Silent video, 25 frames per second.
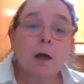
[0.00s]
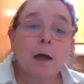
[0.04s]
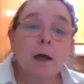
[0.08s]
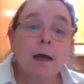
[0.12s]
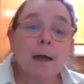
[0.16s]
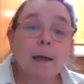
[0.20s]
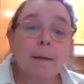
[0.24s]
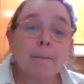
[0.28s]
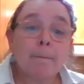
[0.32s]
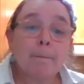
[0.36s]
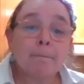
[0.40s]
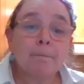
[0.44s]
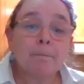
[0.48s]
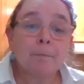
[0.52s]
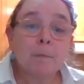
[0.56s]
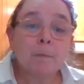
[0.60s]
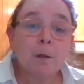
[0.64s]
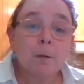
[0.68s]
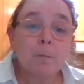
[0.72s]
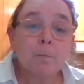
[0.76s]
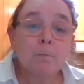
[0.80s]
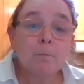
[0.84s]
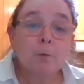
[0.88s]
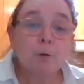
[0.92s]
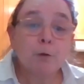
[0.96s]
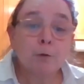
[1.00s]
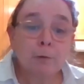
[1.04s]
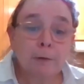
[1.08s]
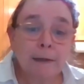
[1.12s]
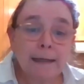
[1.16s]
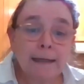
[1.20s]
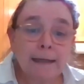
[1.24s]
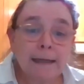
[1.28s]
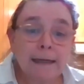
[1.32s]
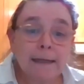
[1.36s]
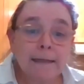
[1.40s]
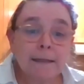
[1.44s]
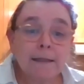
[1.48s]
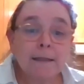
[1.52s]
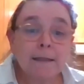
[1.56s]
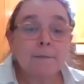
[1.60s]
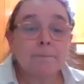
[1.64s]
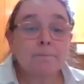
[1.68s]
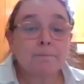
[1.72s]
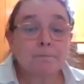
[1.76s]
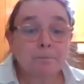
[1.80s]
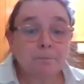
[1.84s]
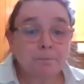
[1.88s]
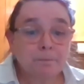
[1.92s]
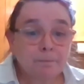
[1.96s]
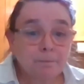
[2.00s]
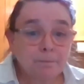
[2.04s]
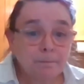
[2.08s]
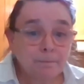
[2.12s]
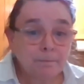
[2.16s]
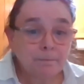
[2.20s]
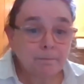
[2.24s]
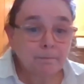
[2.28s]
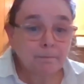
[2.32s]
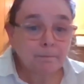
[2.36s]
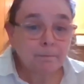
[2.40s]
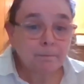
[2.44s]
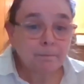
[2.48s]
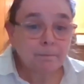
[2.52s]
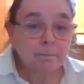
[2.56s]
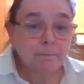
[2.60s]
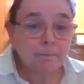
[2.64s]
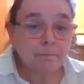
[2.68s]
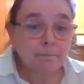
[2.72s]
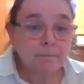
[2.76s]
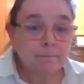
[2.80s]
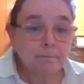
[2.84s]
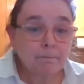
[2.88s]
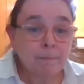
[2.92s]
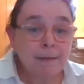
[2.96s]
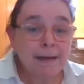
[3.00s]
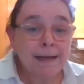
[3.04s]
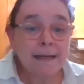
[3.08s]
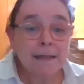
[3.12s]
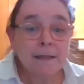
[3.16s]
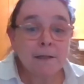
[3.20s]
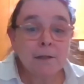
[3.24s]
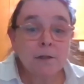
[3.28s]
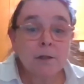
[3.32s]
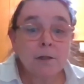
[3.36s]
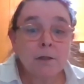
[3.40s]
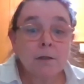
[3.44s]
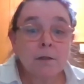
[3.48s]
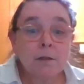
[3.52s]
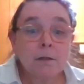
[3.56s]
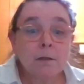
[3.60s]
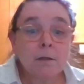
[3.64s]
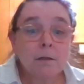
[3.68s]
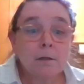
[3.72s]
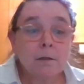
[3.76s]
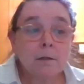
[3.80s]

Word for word: Um, podridas means